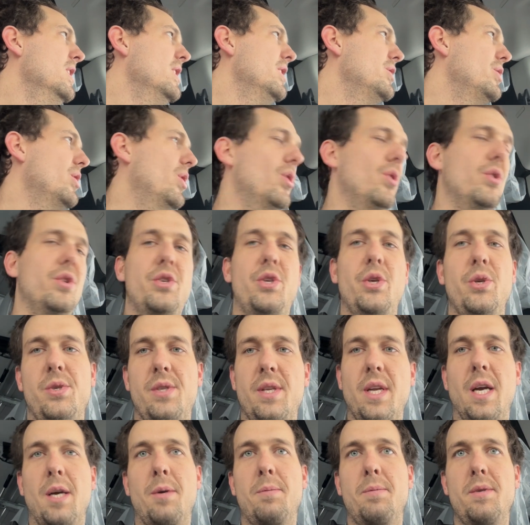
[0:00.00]
So the two
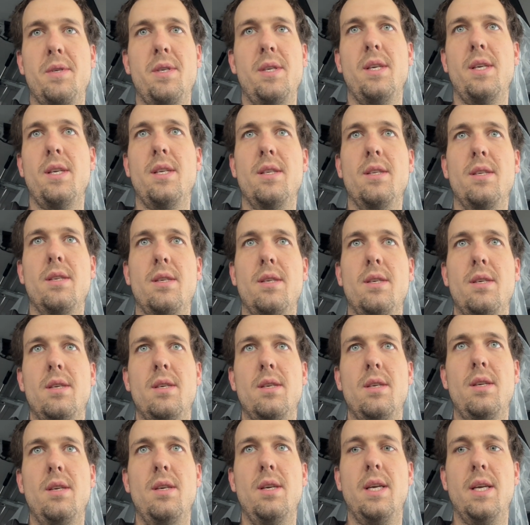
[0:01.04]
snack machines
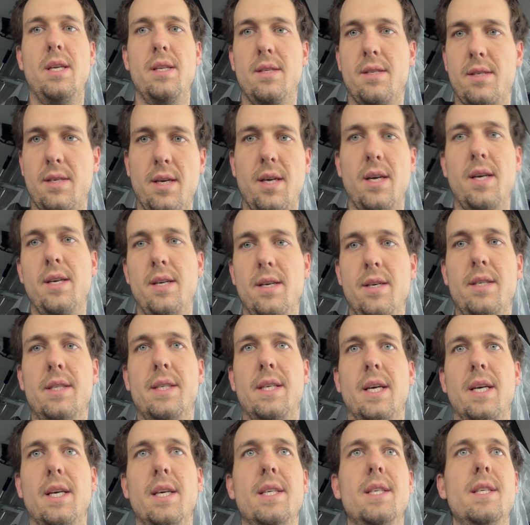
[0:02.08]
inside are
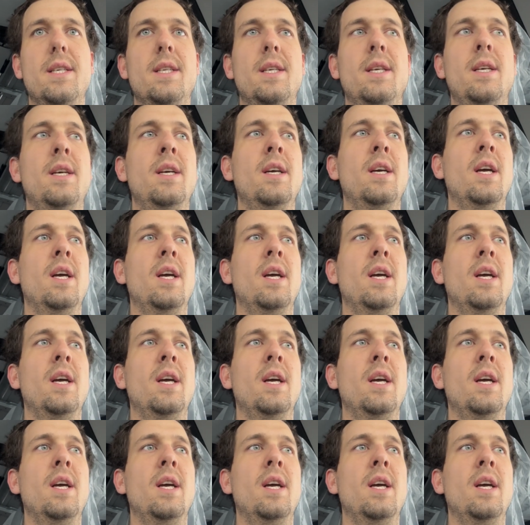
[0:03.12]
done.